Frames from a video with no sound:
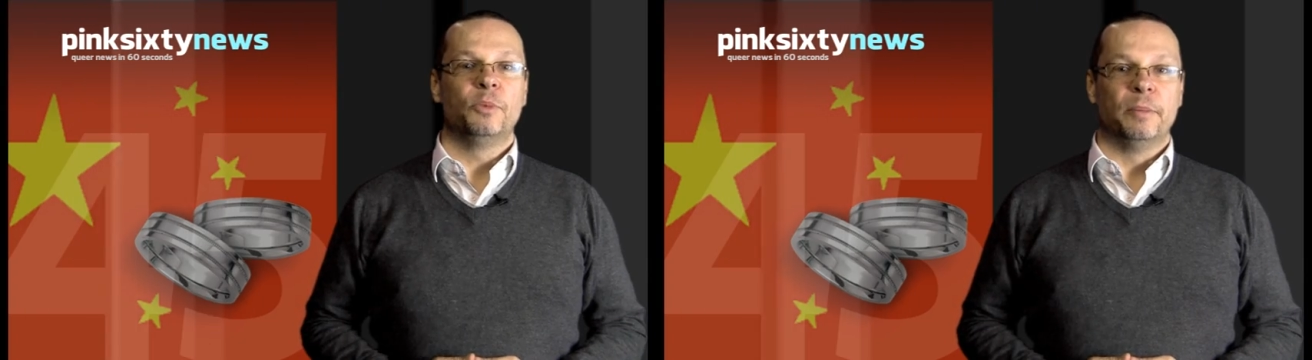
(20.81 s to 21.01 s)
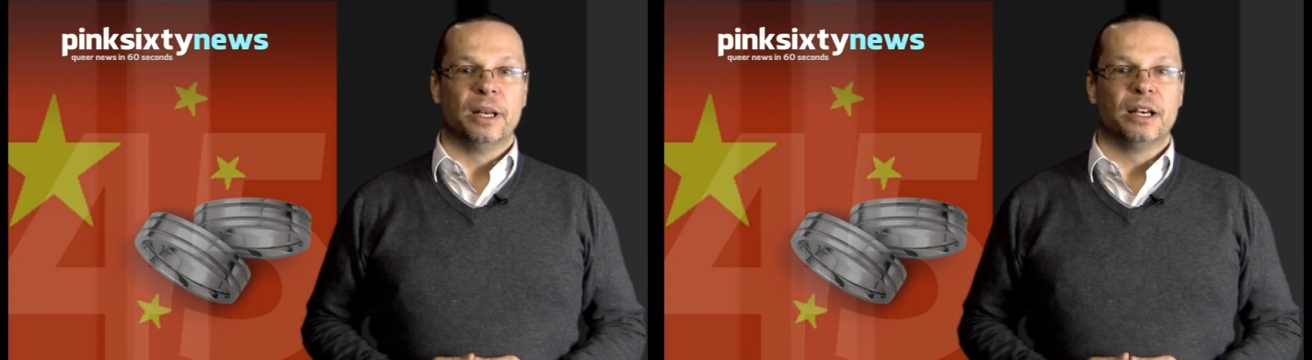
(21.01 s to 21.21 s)

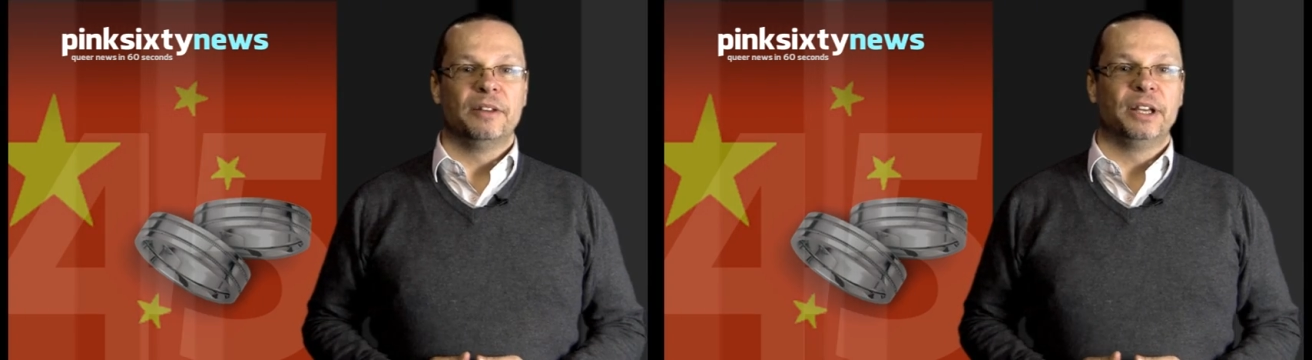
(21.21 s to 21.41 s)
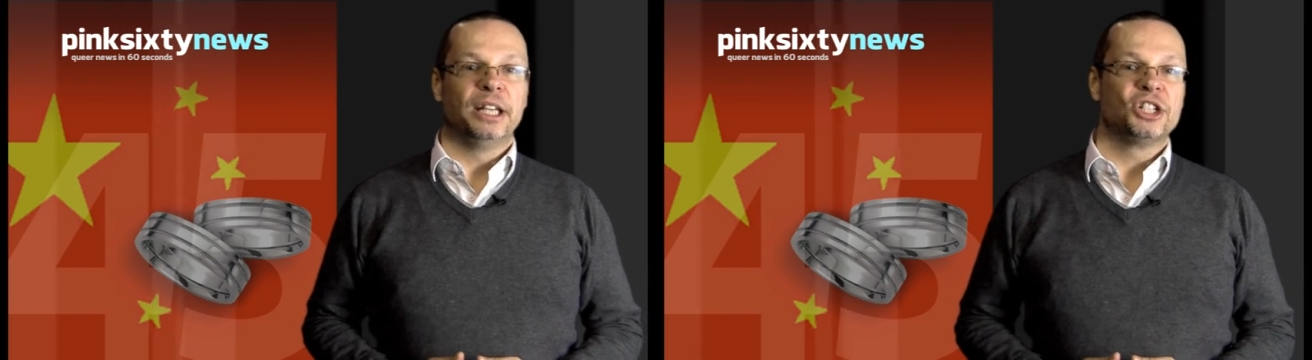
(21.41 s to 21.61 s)
women are
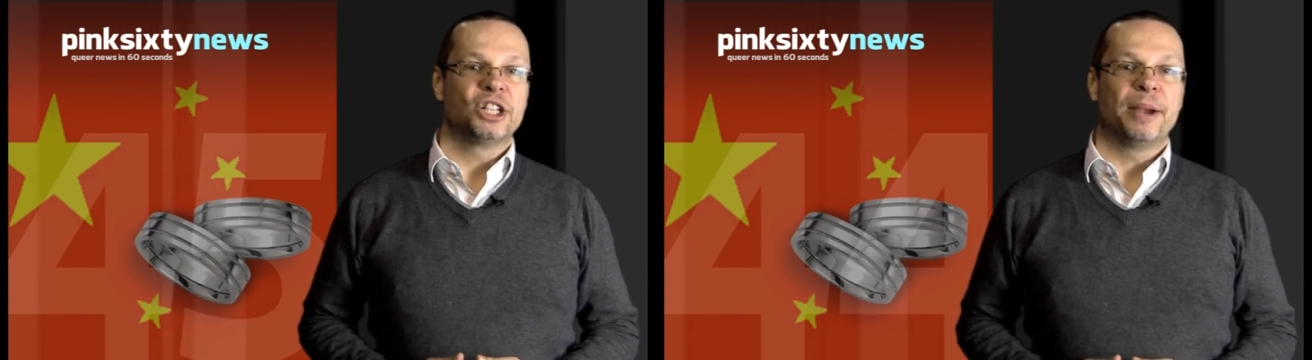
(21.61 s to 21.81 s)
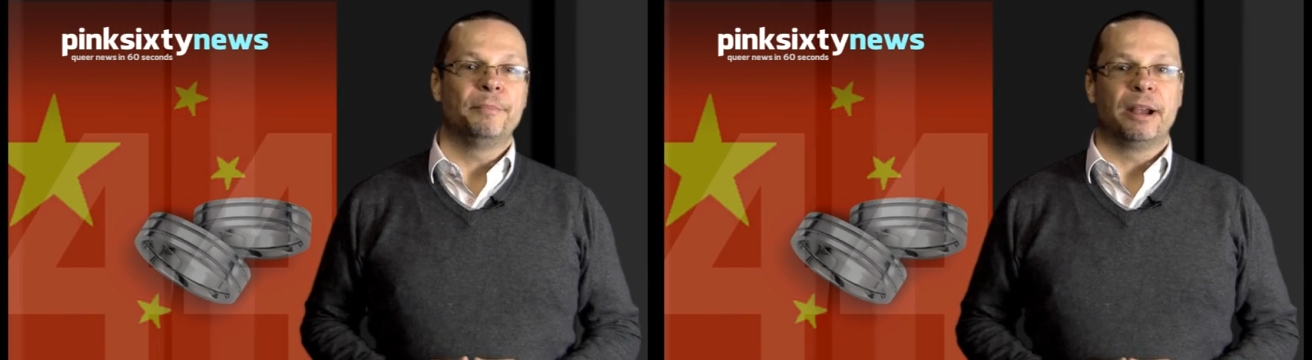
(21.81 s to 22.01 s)
living in
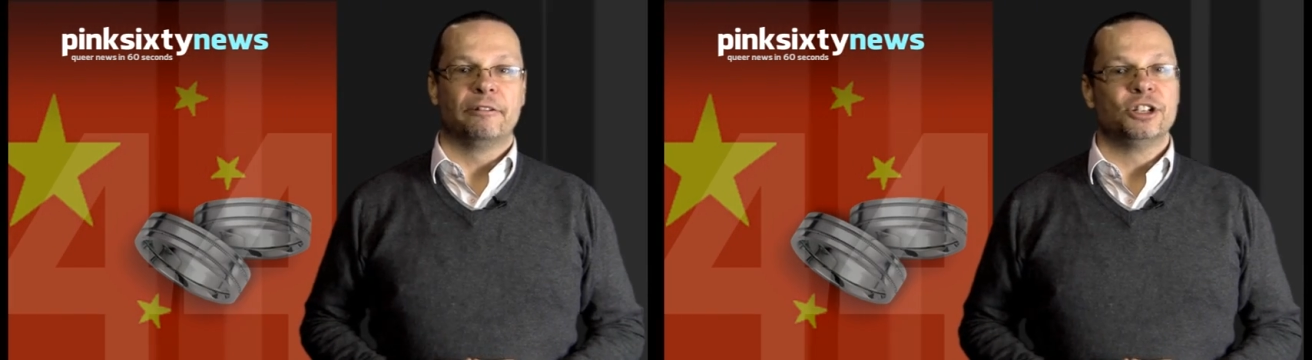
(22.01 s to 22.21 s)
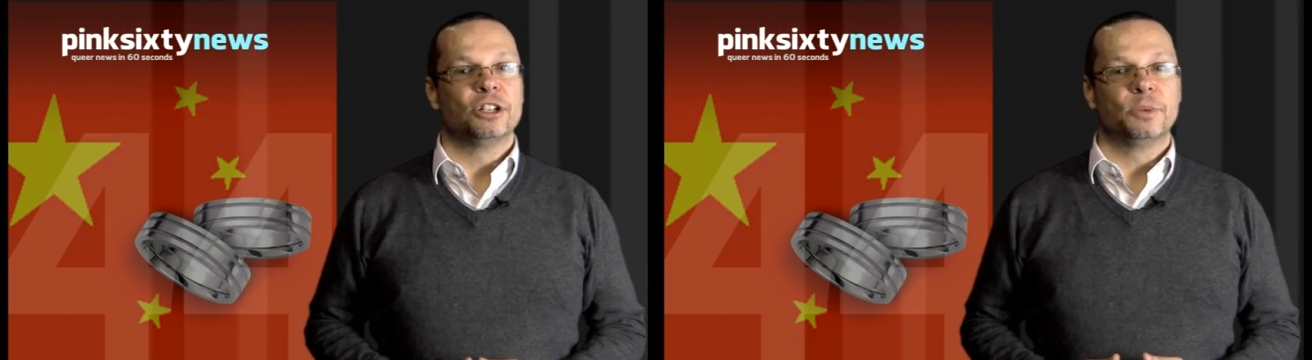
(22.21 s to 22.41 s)
sham
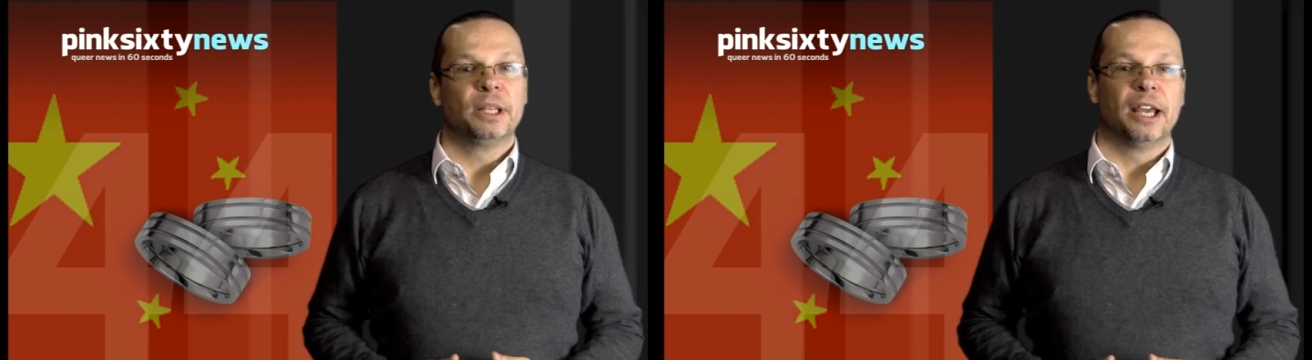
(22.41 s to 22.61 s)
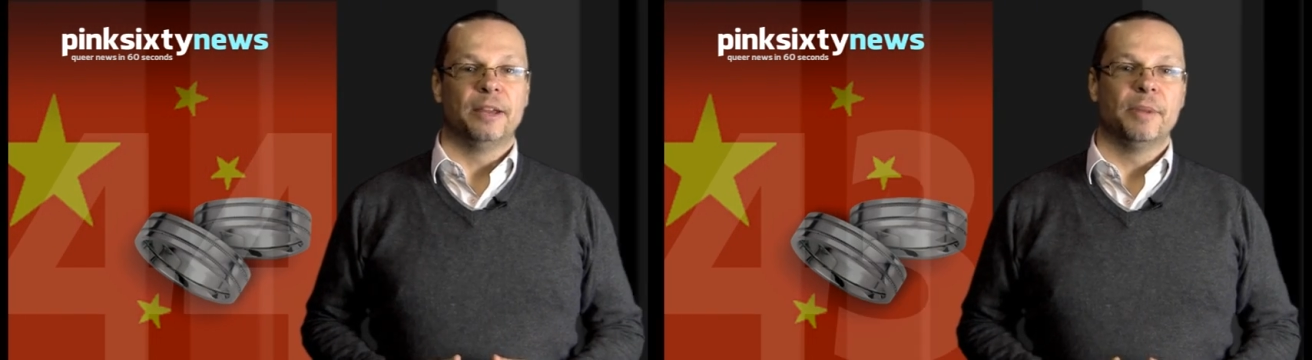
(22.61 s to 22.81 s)
marriages with
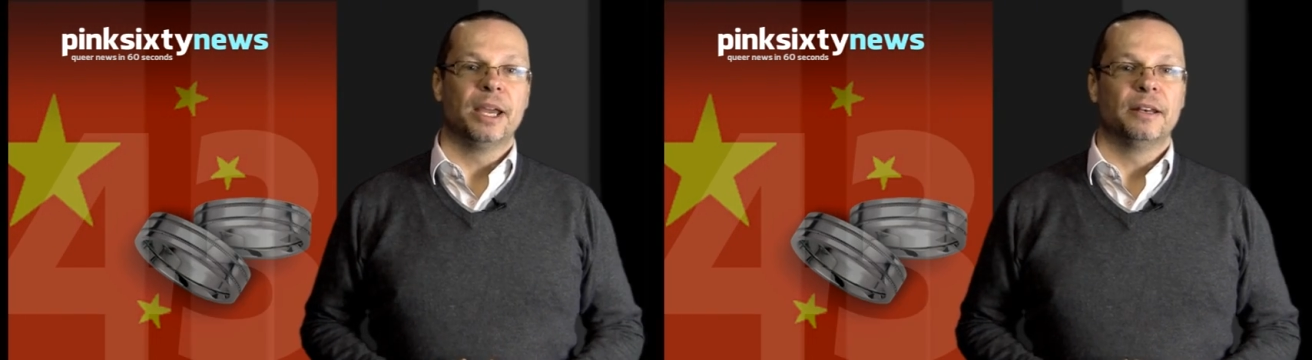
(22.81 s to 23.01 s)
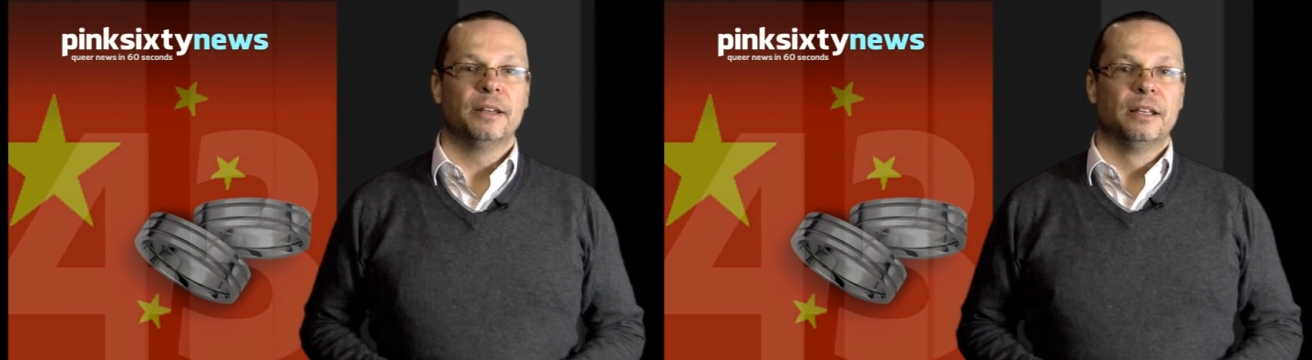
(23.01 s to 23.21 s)
gay men.